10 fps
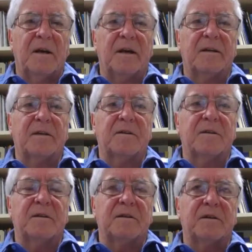
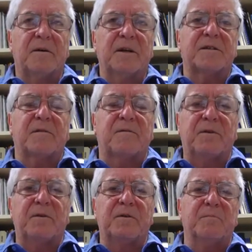and I guess the
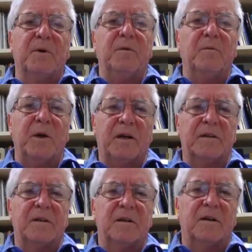first meeting we
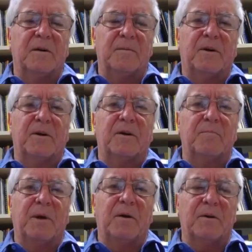had there, I, I mean, I
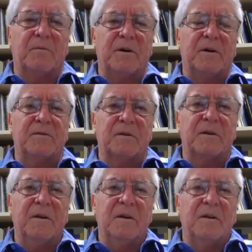got blown away. I
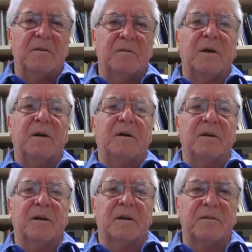thought,
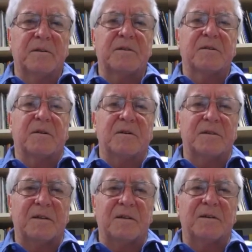wow, you know, these
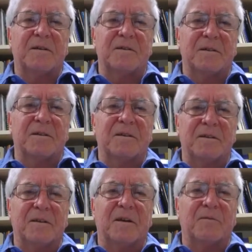guys are, are,
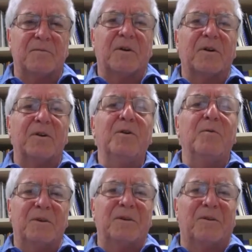dealing, you know, on a
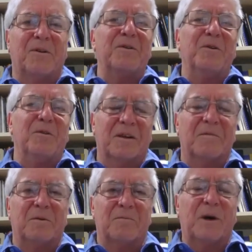new, they're on a new
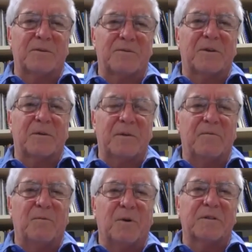level, well, truly
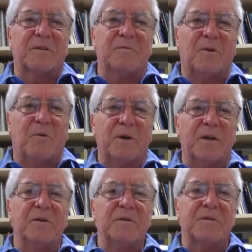above what uh, what we're
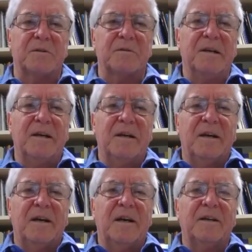used to.
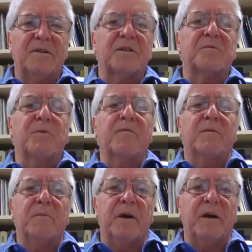And it just went
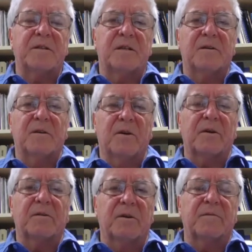from that. So a lot
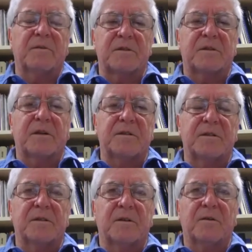of lot of
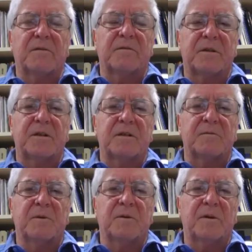discussion, a lot of test
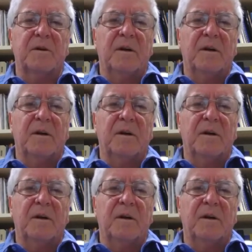work.